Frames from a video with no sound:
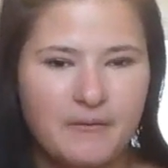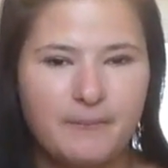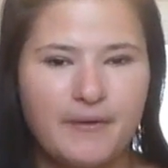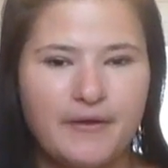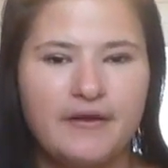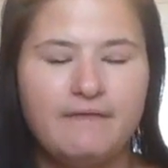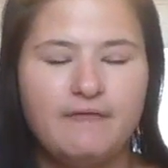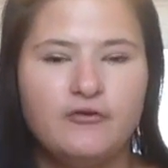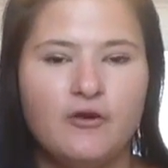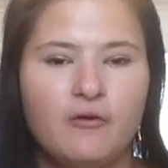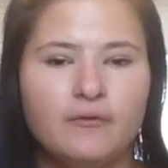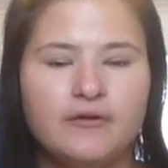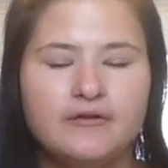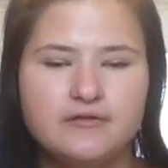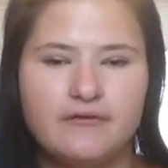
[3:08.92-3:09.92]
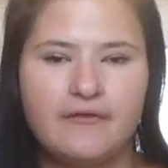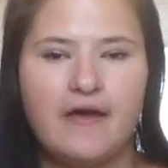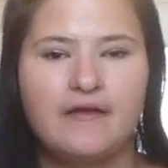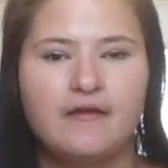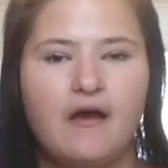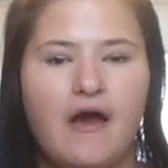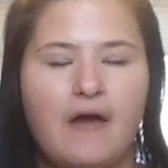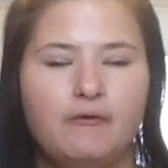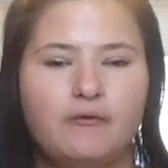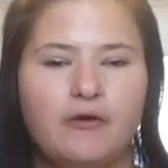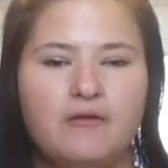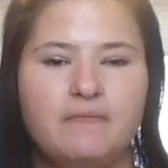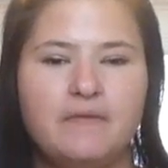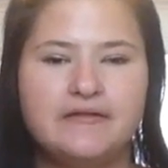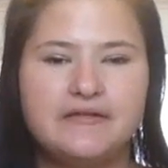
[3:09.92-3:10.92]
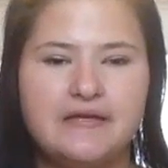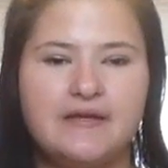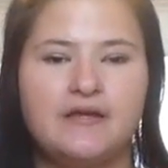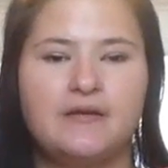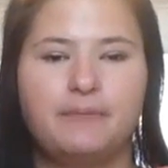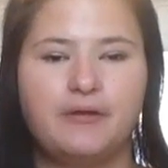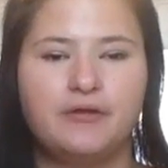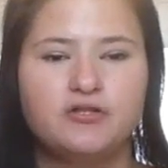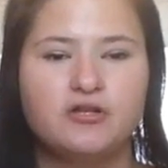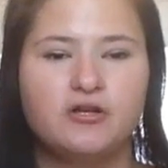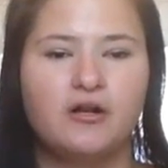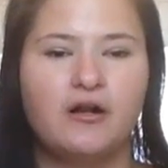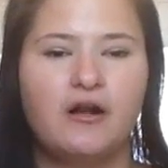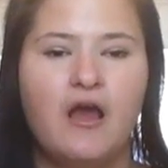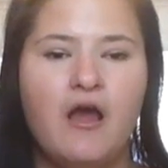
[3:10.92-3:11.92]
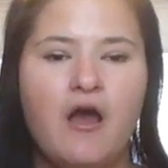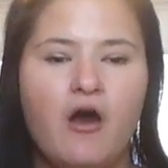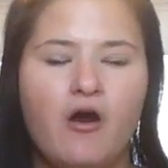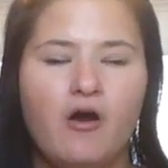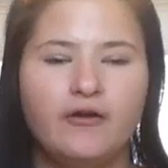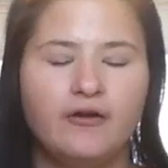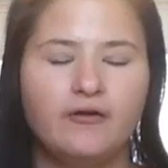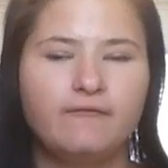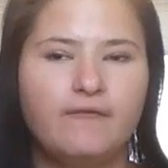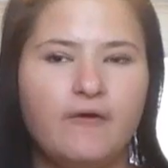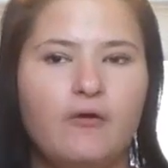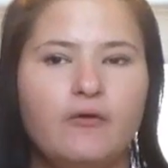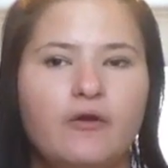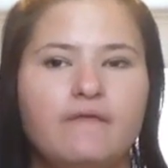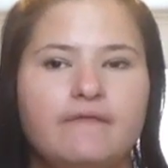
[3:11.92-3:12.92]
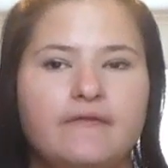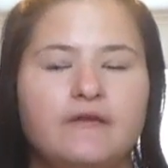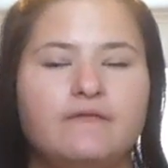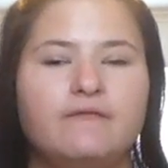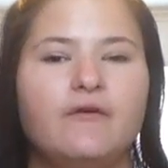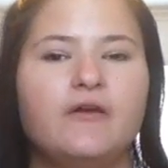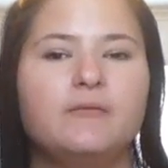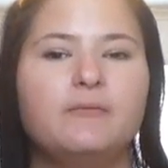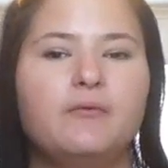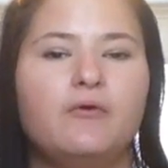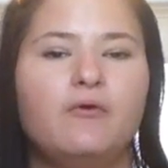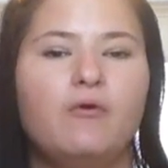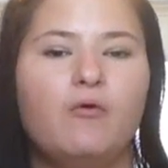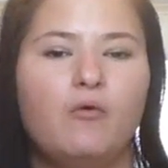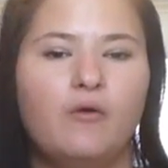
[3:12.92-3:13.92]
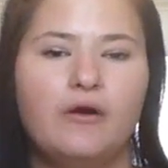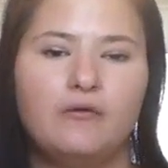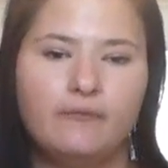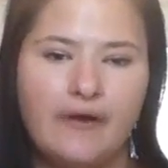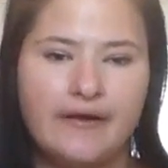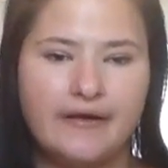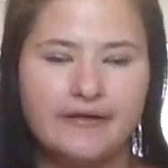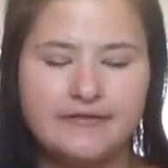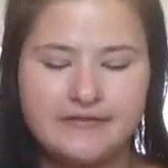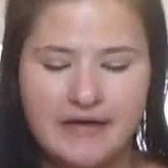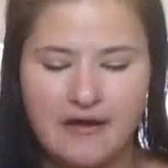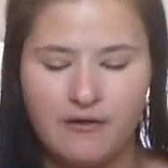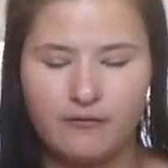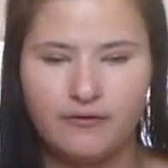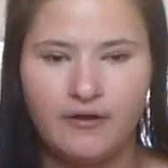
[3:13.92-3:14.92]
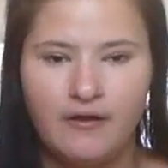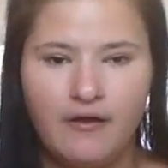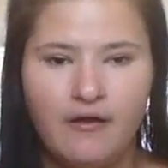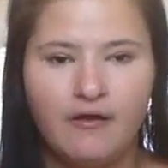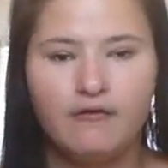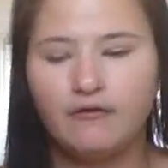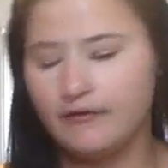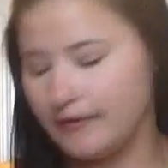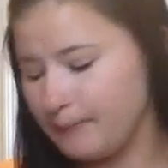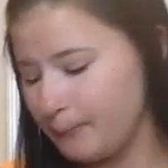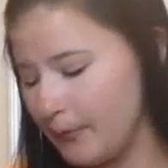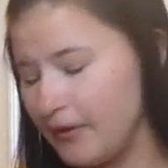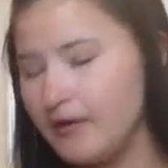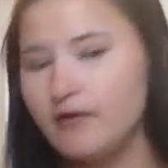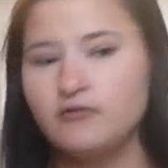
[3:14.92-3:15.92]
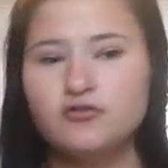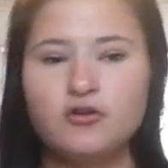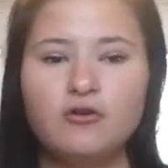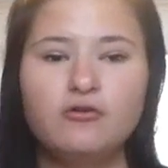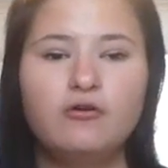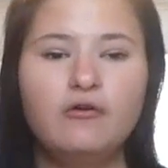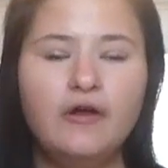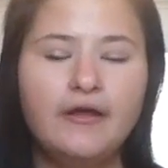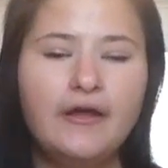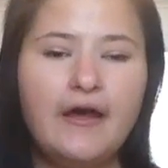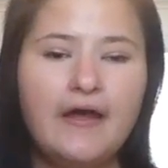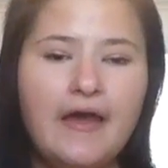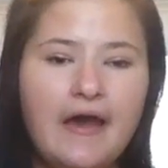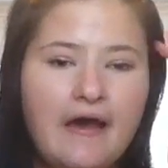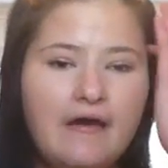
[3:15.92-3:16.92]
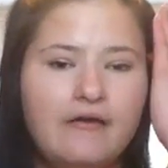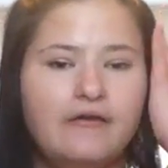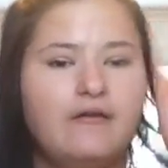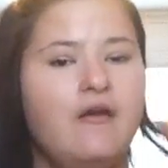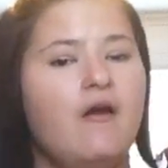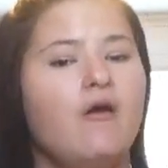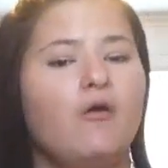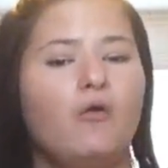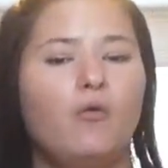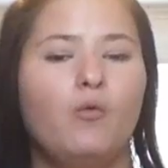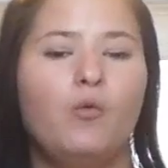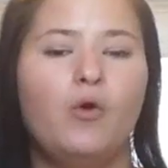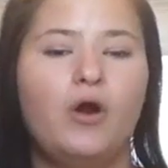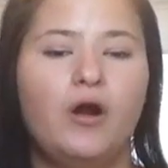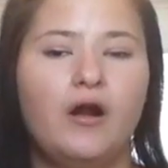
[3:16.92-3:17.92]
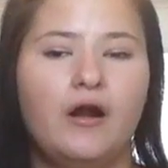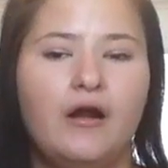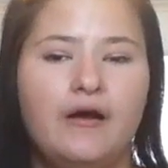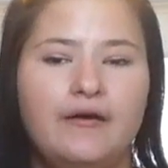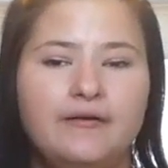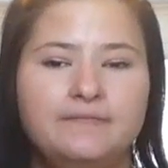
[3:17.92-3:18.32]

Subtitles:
But if you don't want to do that, I would recommend taking a picture on your phone of the inflatable, or writing down, like bringing a journal like I had, or